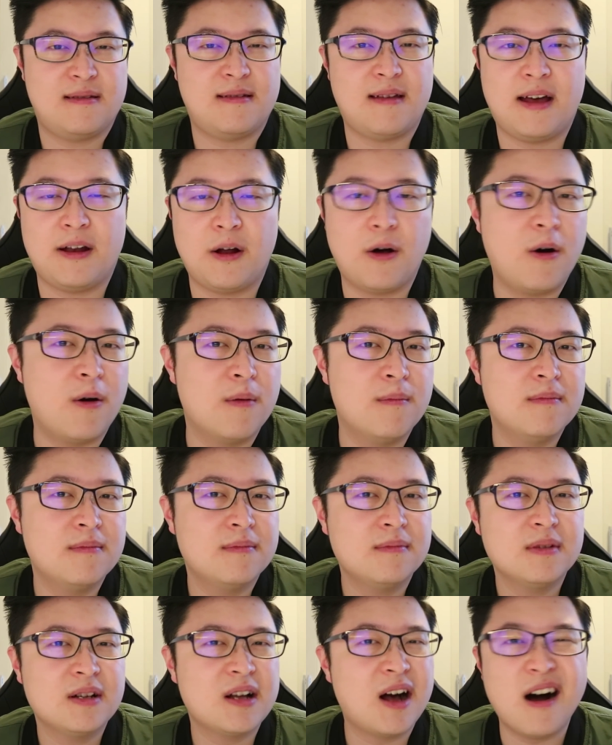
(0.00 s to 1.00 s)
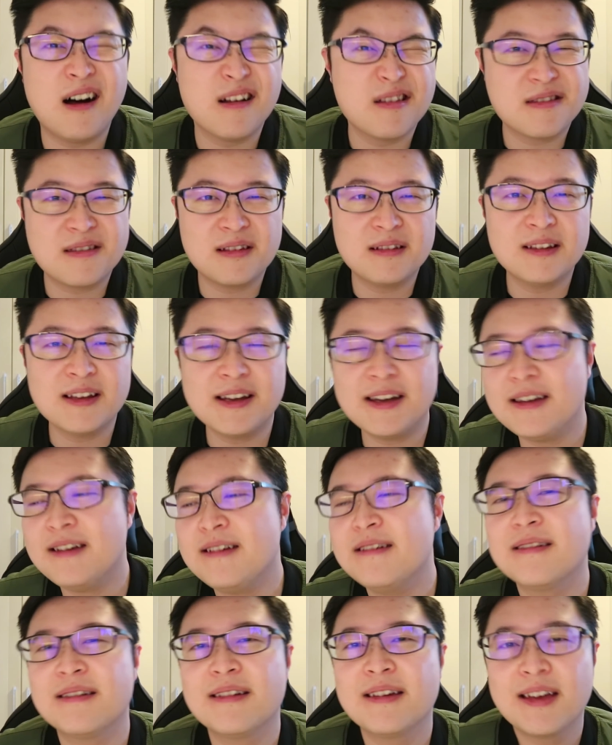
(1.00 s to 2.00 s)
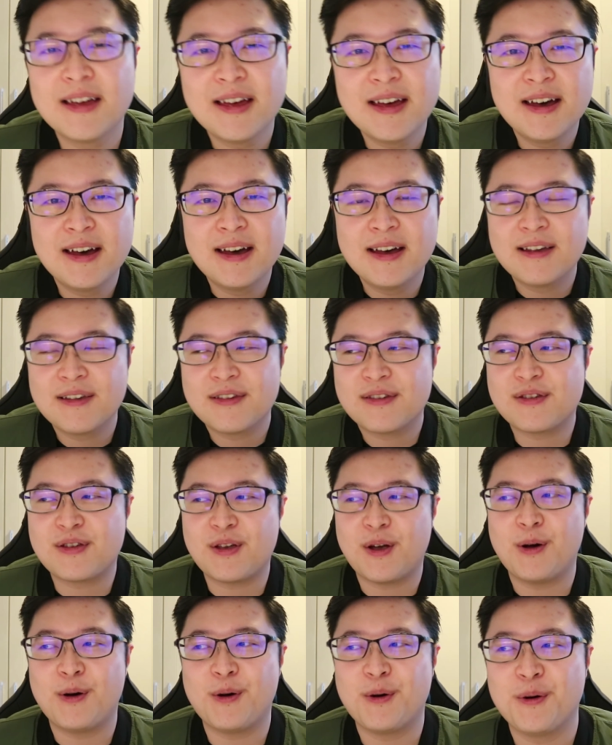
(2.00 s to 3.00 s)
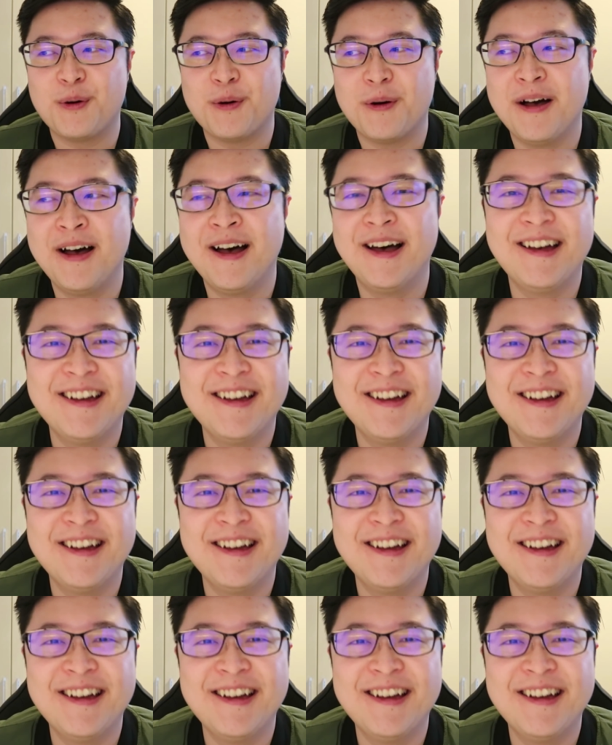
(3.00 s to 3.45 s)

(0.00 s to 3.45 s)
at home constantly, so